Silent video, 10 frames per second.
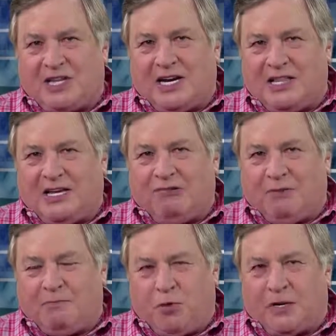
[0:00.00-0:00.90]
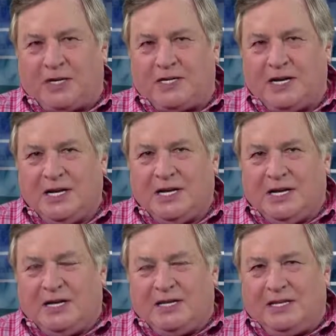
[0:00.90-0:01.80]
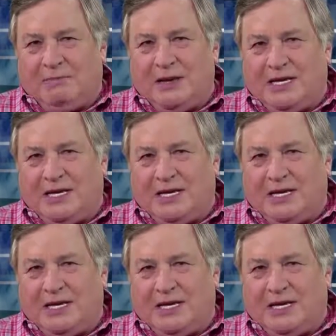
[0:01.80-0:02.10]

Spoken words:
that I think are important that may